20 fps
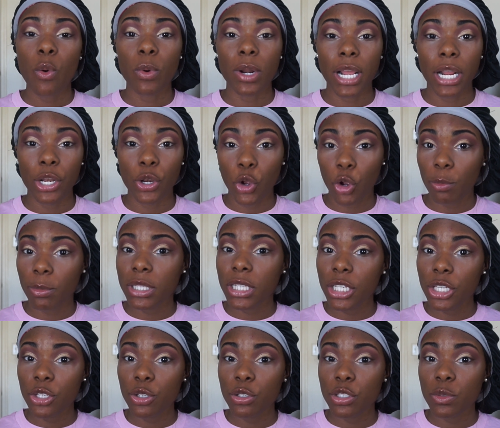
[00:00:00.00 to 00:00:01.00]
what I
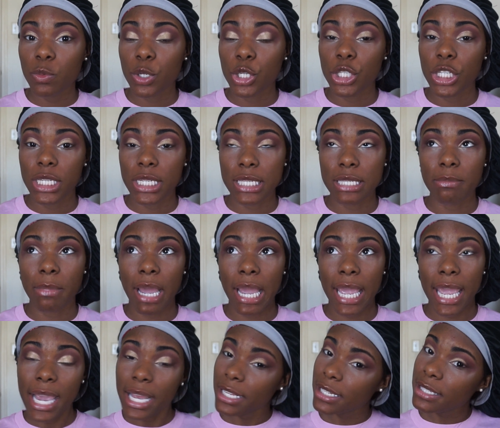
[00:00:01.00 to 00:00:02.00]
normally use, which is
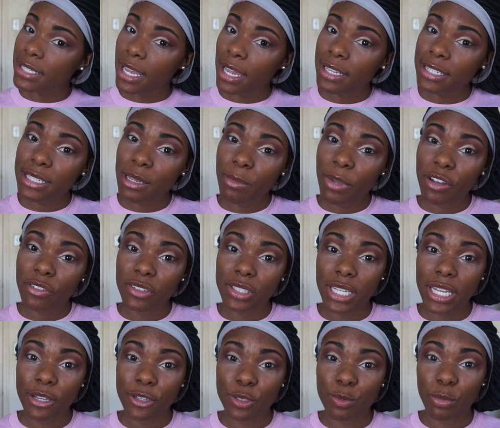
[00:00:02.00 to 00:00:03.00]
my Anastasia Beverly
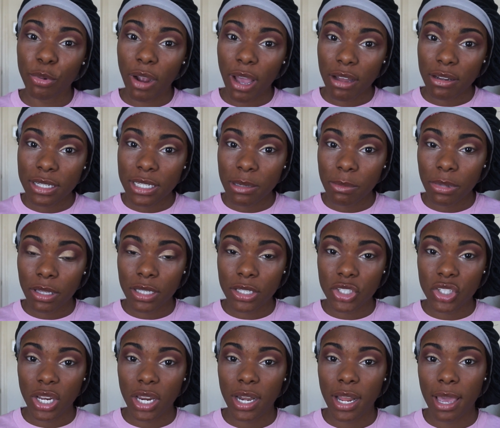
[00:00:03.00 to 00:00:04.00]
Hills Brow Dip in the
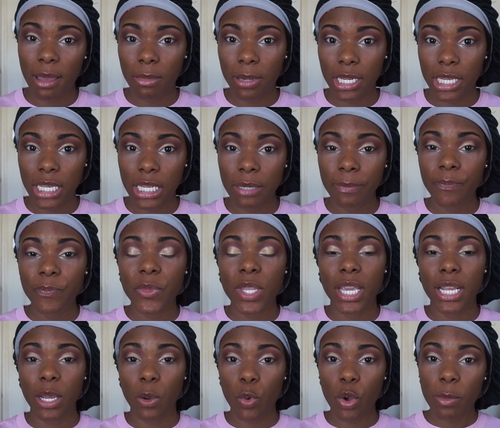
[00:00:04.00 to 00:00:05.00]
shade Ebony.
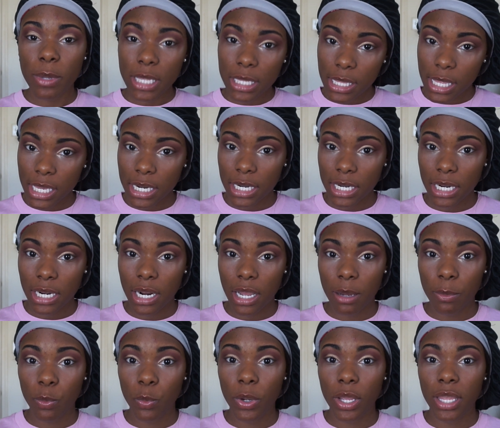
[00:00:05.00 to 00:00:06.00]
And I will be cleaning it
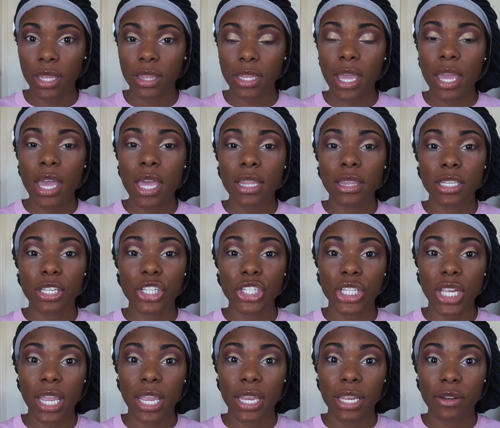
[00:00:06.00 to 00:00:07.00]
up with the
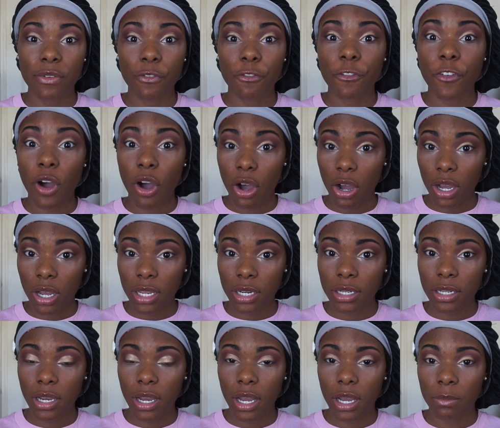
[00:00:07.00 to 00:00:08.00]
shade
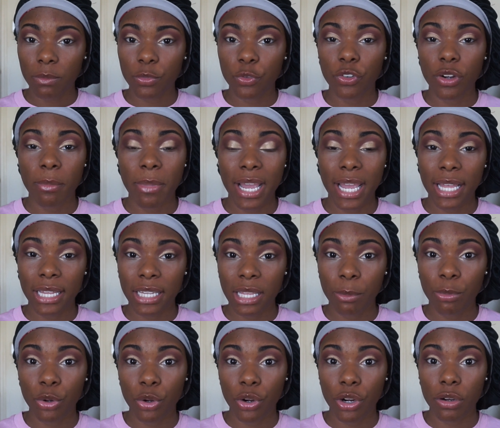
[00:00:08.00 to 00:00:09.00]
Fawn from my LA
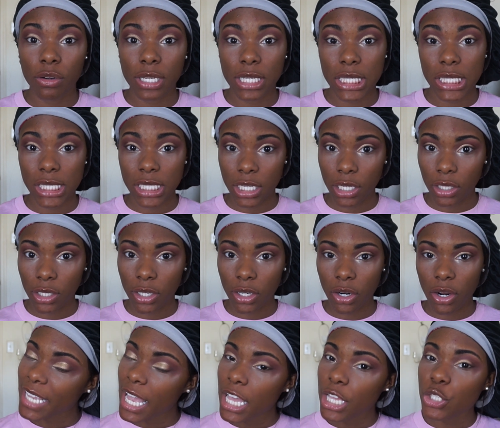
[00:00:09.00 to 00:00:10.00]
Pro Girl
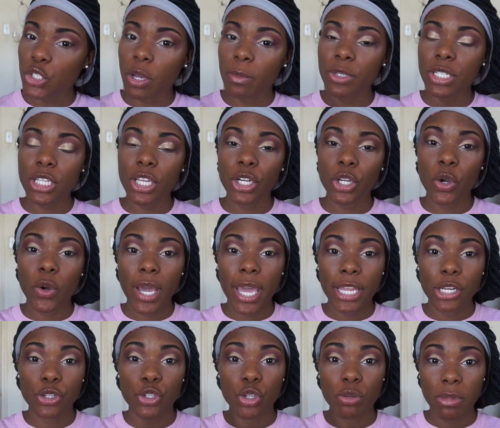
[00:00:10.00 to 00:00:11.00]
Concealer. So I'm just gonna go
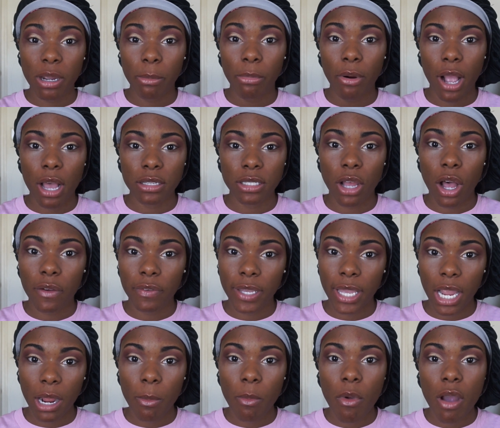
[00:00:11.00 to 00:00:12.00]
ahead and do my brows off
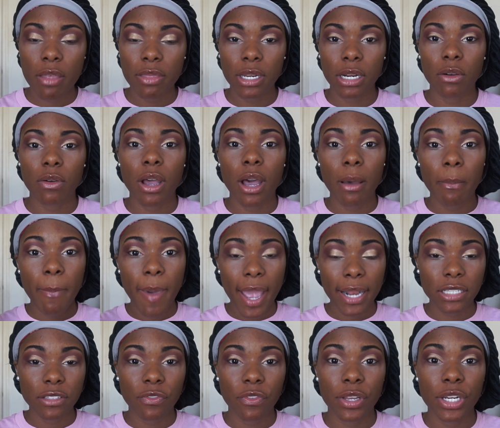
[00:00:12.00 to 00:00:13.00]
camera, and then I'll come
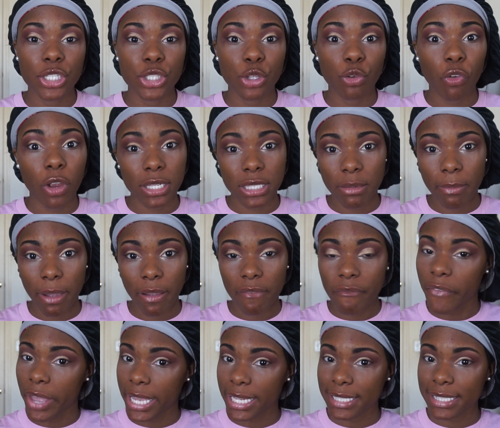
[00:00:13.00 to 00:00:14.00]
back to finish the rest of my
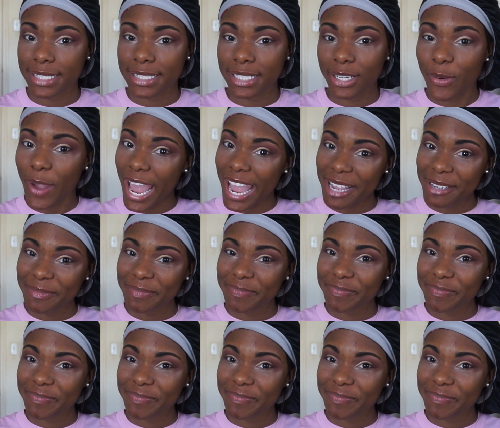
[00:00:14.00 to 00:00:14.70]
face, okay?